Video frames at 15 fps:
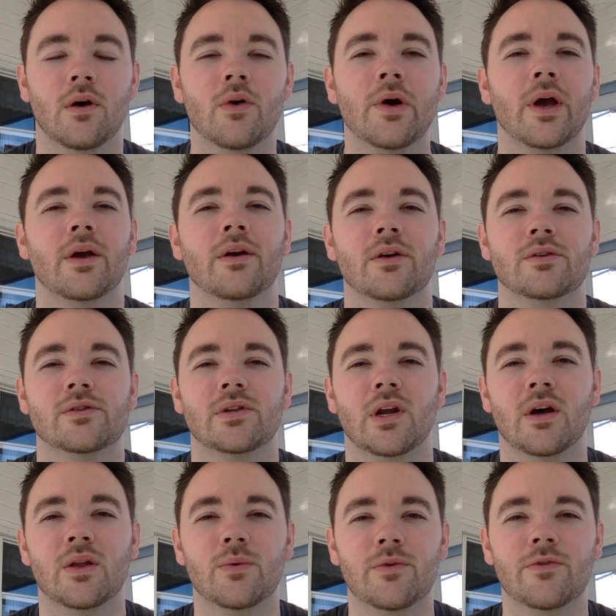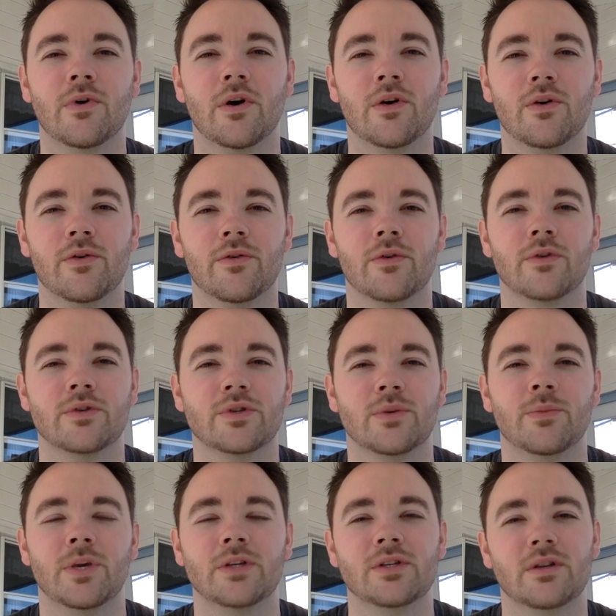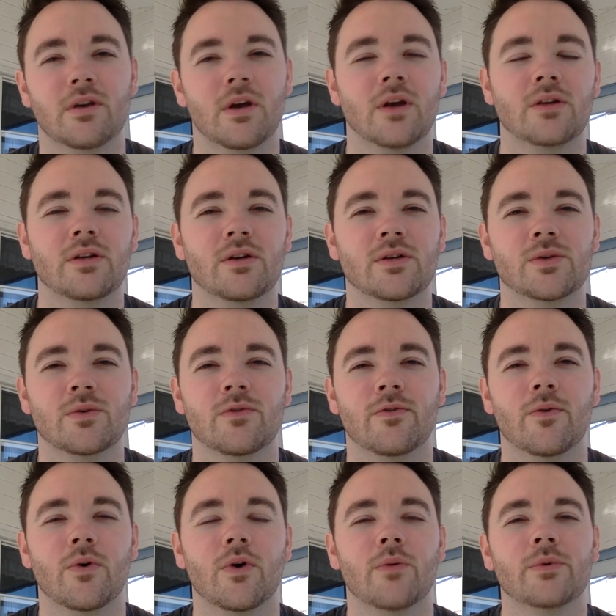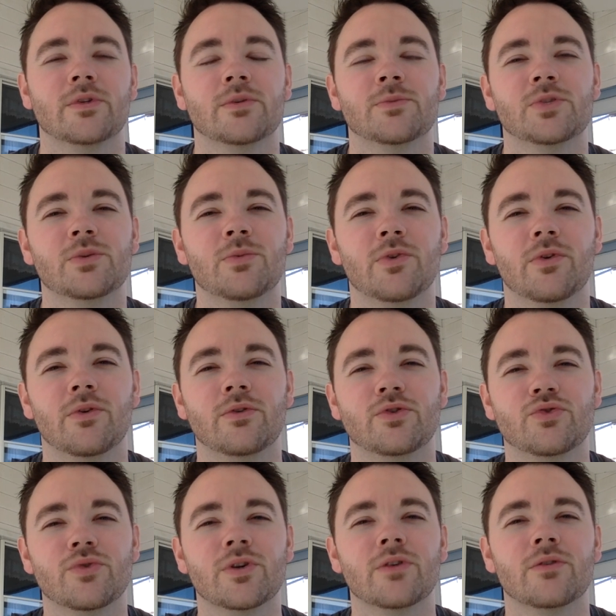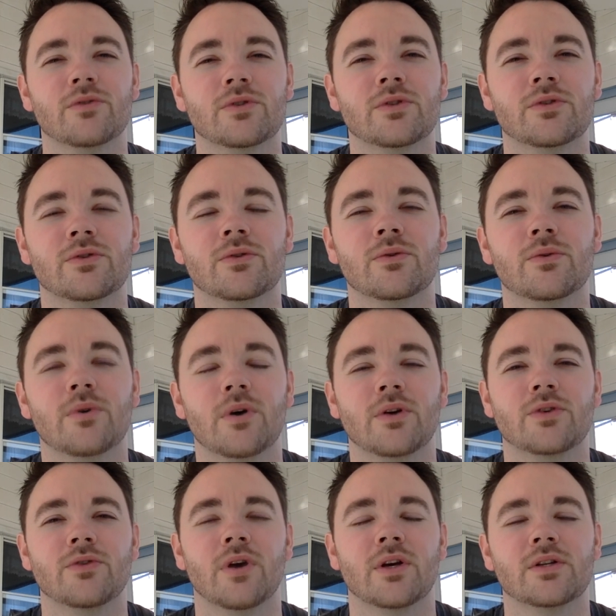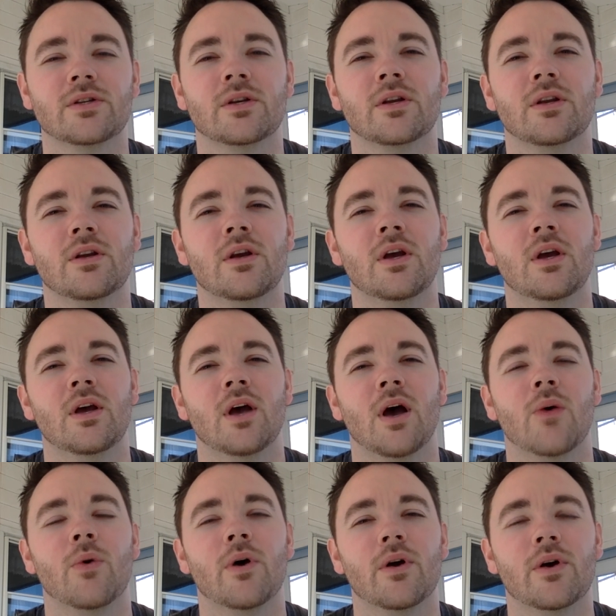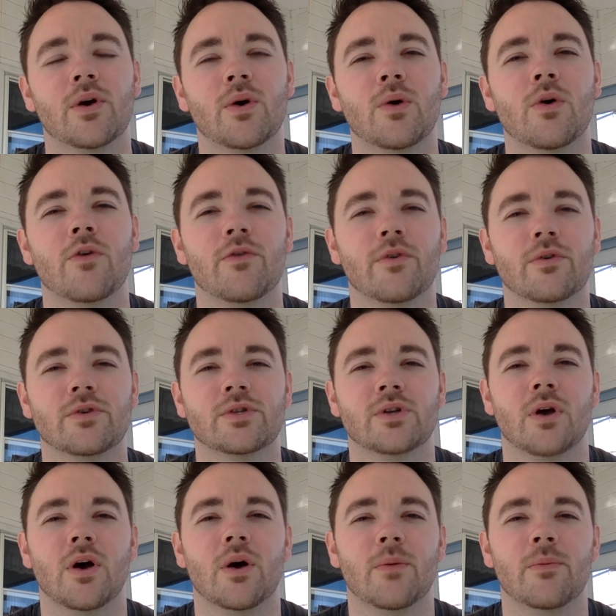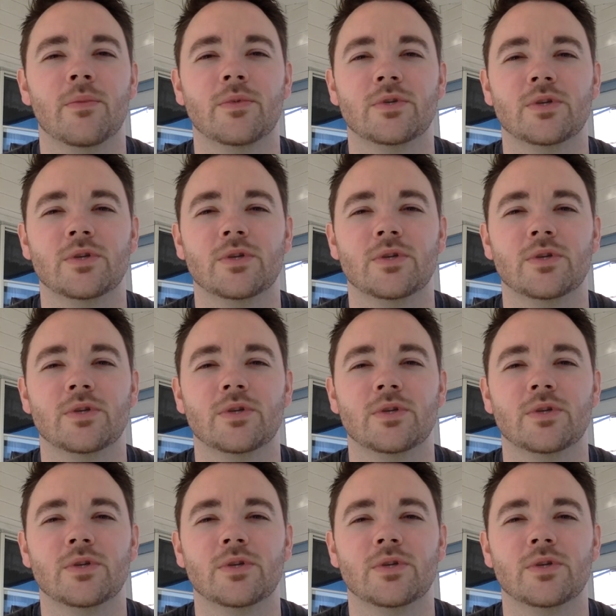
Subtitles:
Okay, so now that we've gone over some basic ideas with form and some simple drills to address it, I want to go over some